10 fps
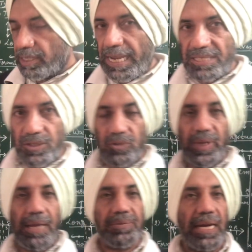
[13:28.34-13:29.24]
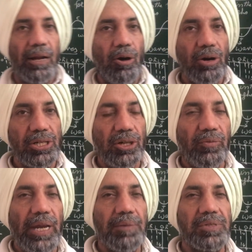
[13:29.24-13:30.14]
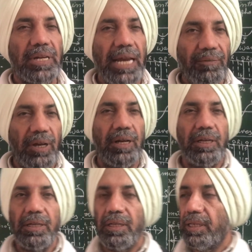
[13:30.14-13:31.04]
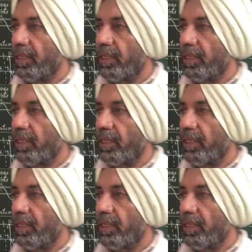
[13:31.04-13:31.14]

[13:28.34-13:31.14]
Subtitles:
transverse waves and longitudinal waves travel